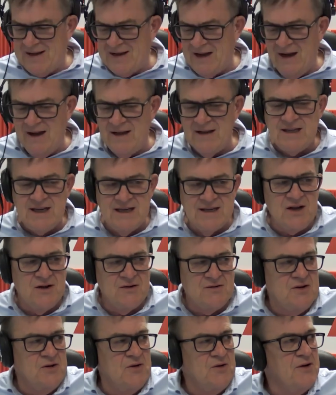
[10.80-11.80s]
a guy who says,
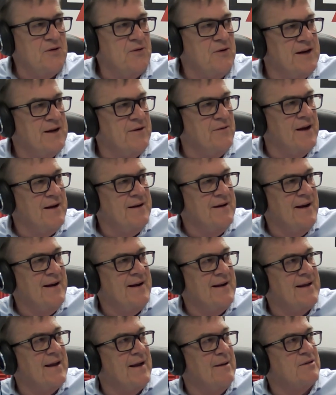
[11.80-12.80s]
I'll talk to anyone,
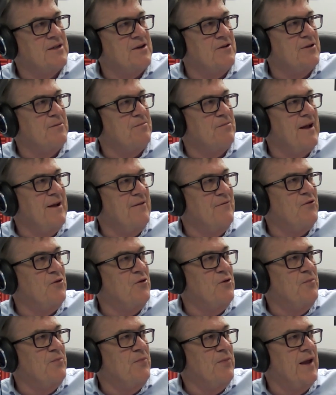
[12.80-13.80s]
and he comes on the
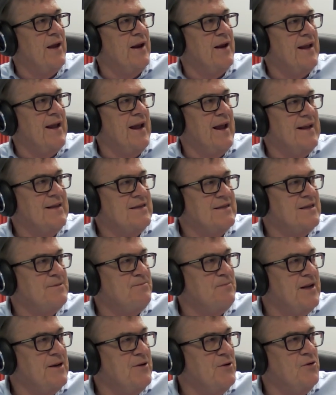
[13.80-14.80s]
platform, and he has. He's
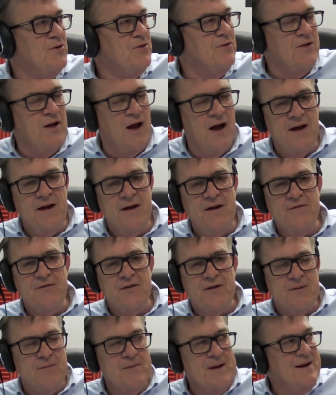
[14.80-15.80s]
been all over
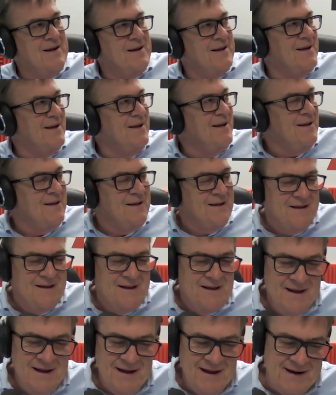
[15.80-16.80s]
the media,
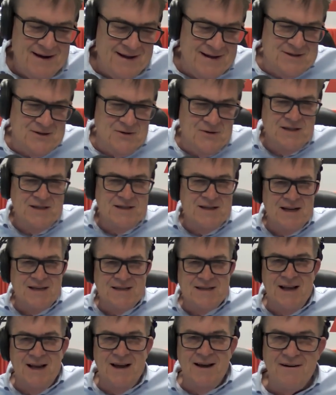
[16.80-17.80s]
and he joins
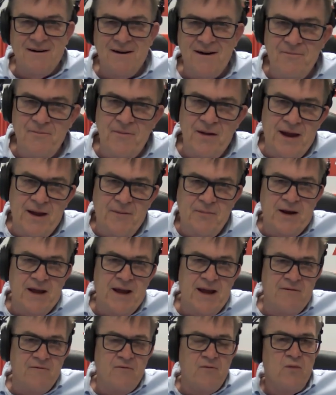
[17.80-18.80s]
us now, and I'm happy to
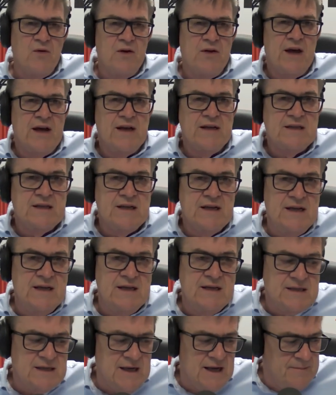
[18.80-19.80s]
have him with us,
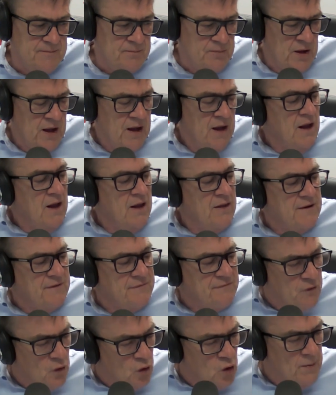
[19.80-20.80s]
is um, the
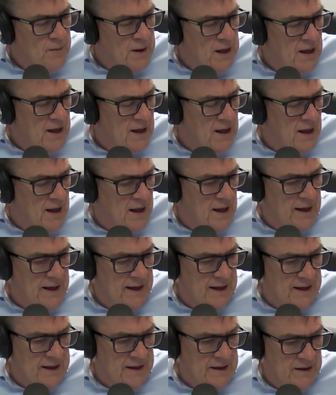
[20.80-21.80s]
former uh,
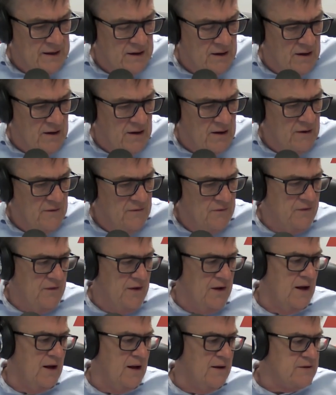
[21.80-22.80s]
head of
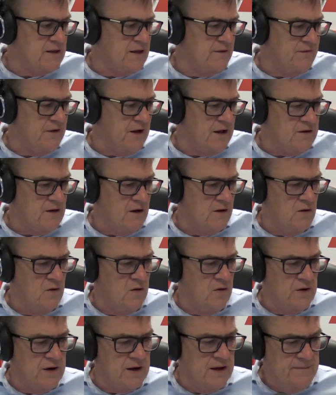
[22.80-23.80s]
uh, Te Whatu
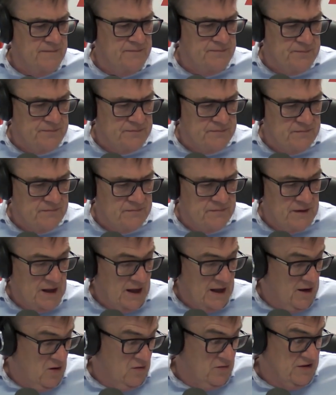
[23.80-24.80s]
Ora,
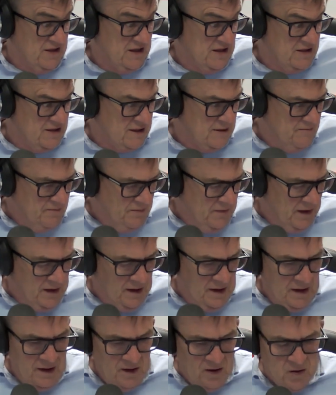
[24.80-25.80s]
the health system,
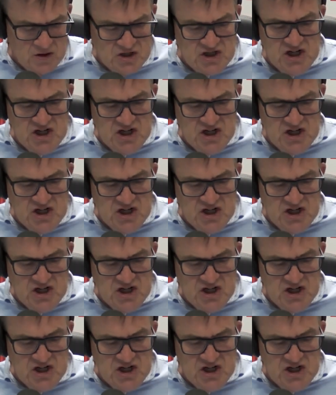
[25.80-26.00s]
or